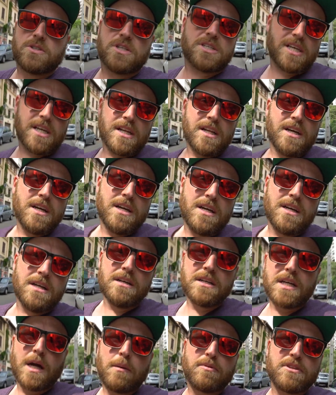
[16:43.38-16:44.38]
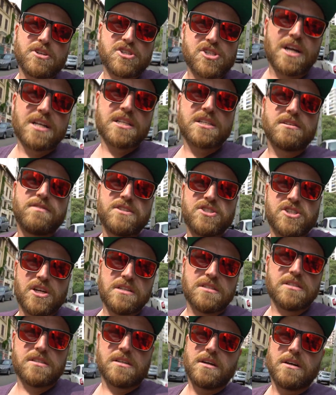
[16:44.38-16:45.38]
just get a couple of shots of
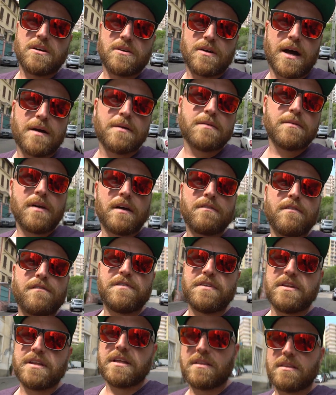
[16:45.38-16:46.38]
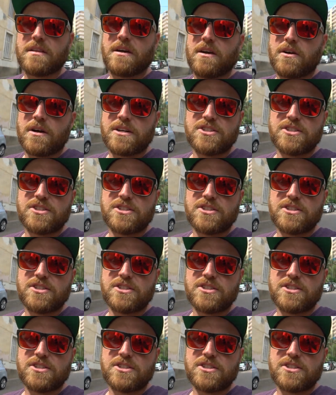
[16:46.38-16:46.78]
Ajaccio. I have a feeling, or